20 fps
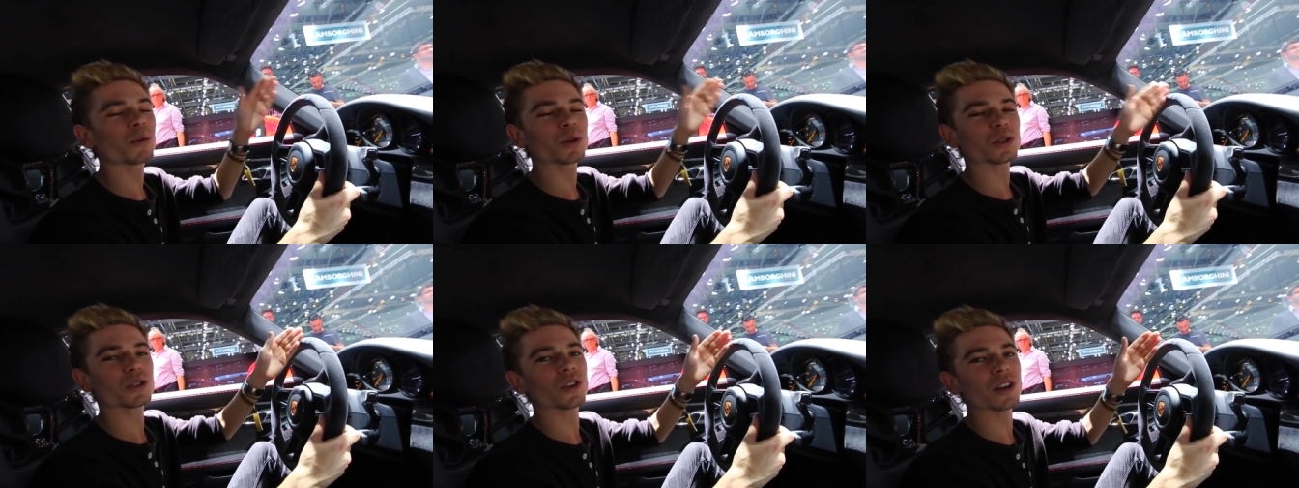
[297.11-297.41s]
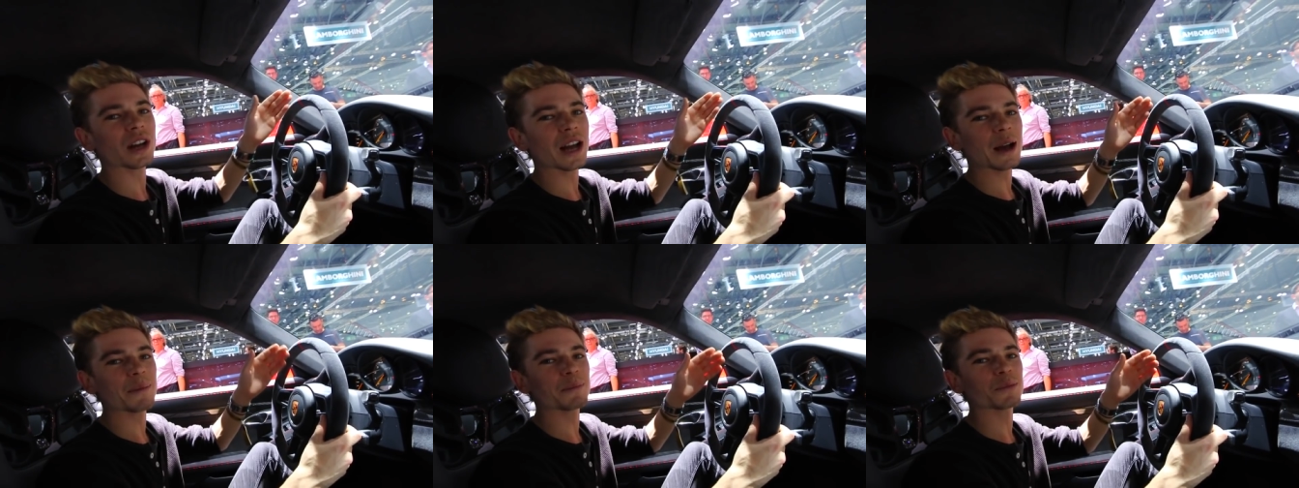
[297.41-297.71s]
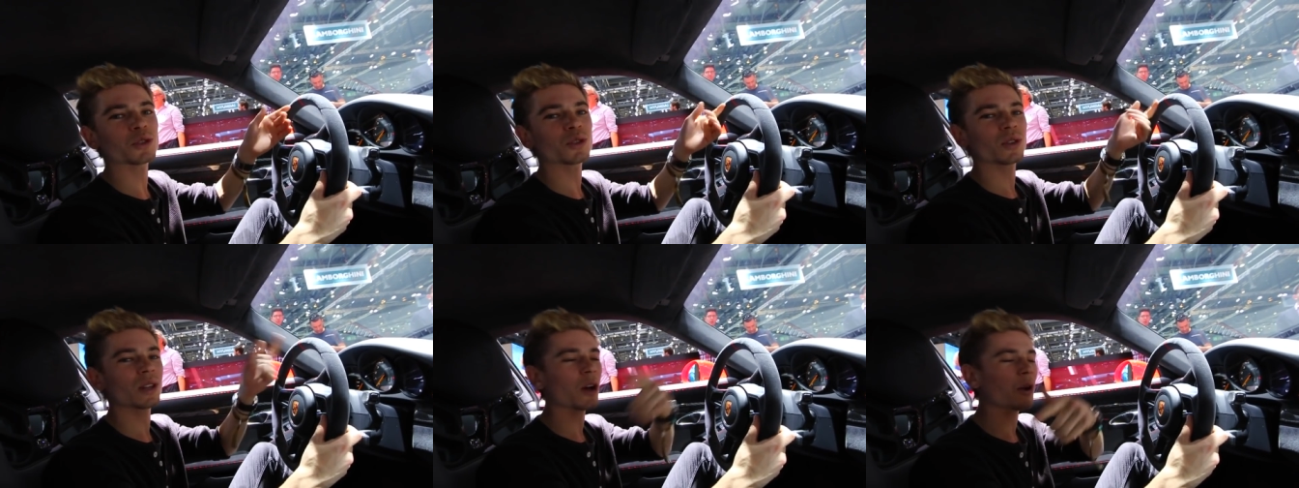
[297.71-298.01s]
what's going to
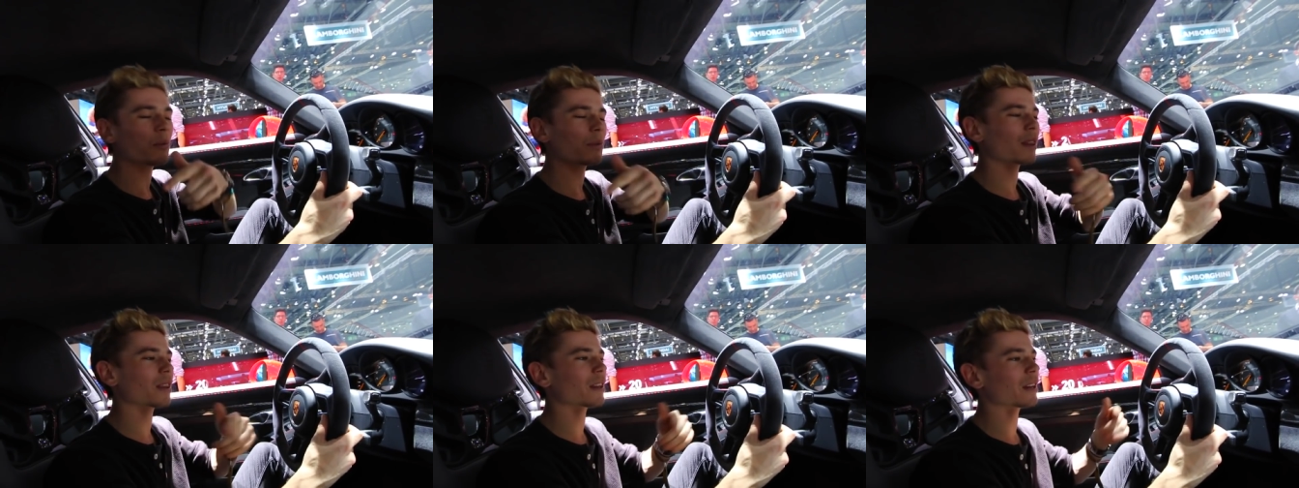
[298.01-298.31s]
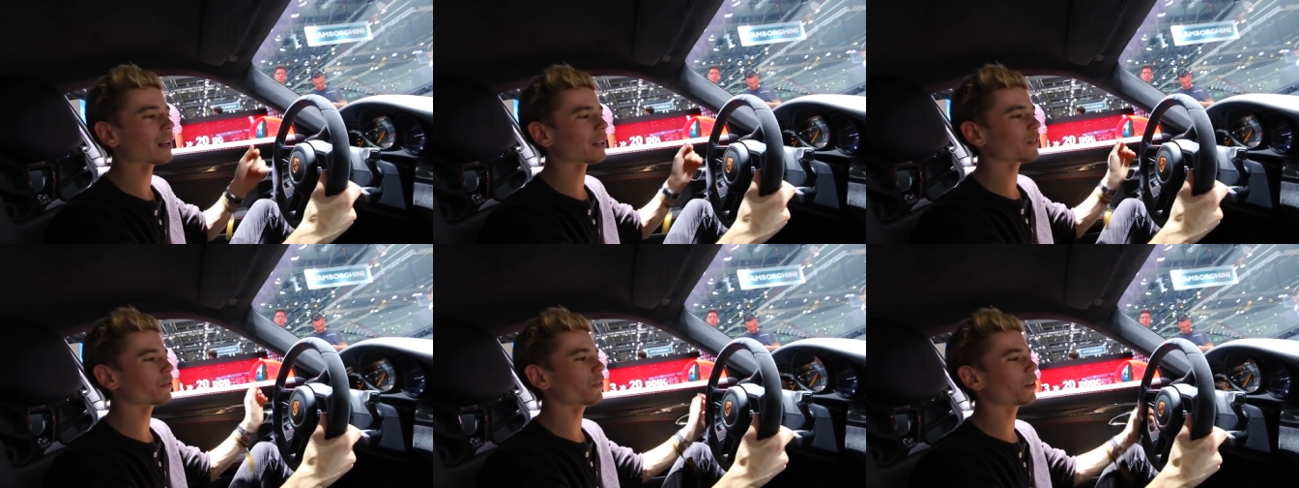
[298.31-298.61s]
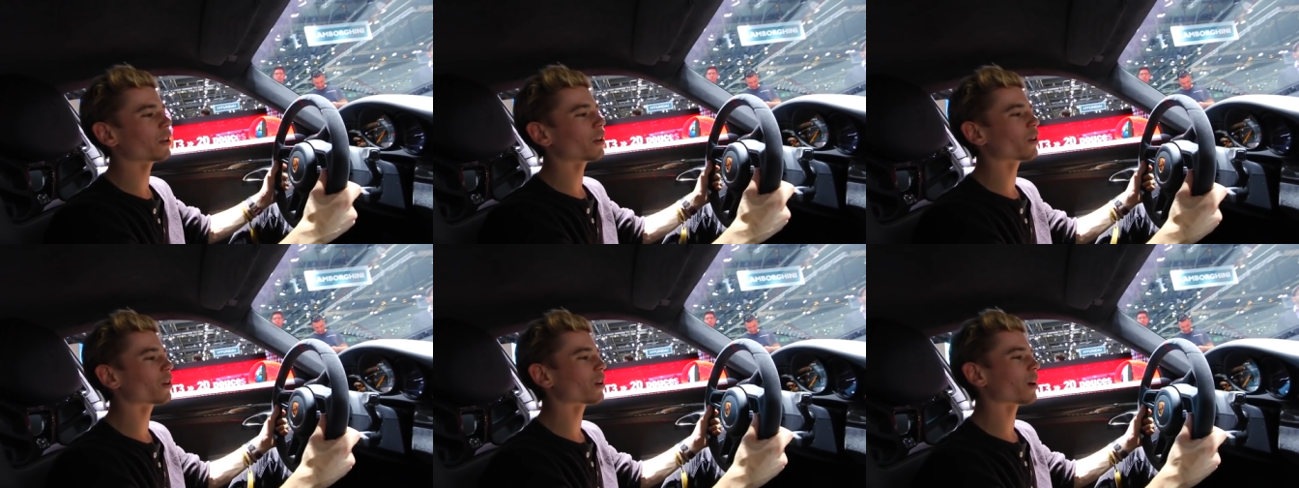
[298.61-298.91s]
happen. So that will be the next
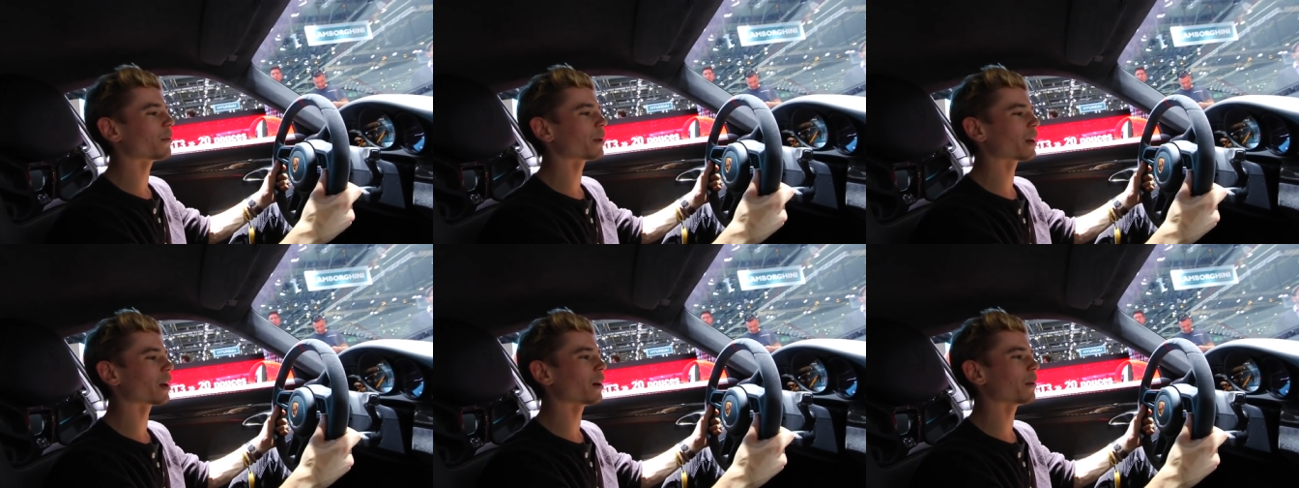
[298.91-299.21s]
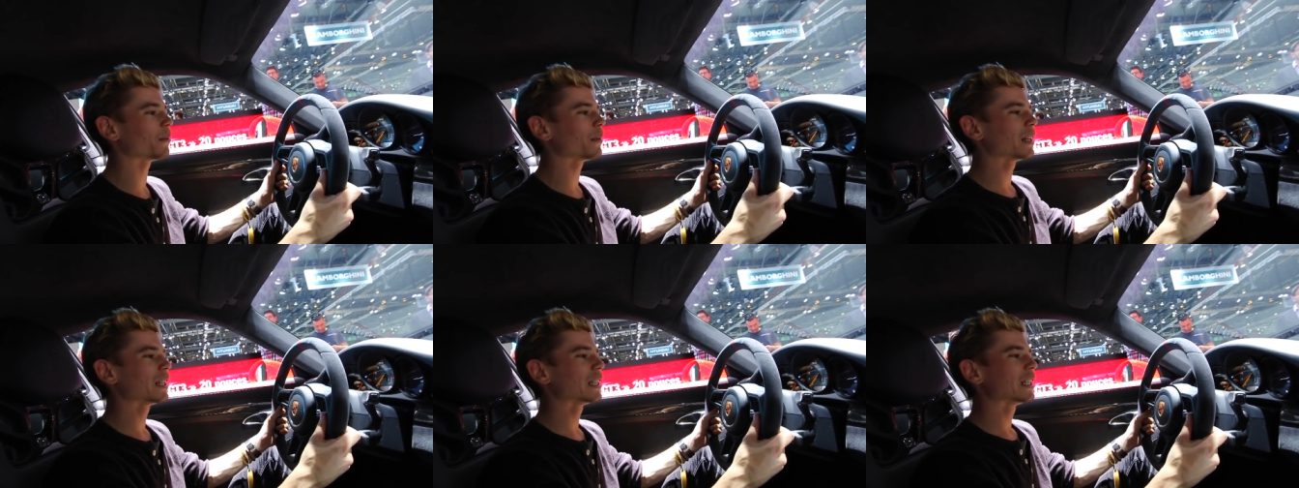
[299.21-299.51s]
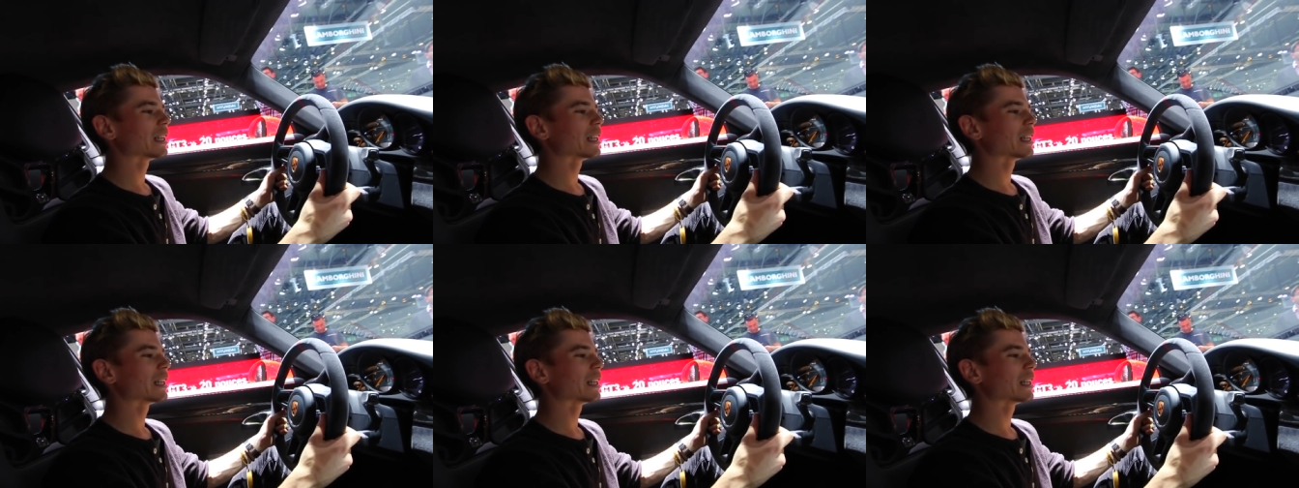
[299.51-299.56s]
video coming up.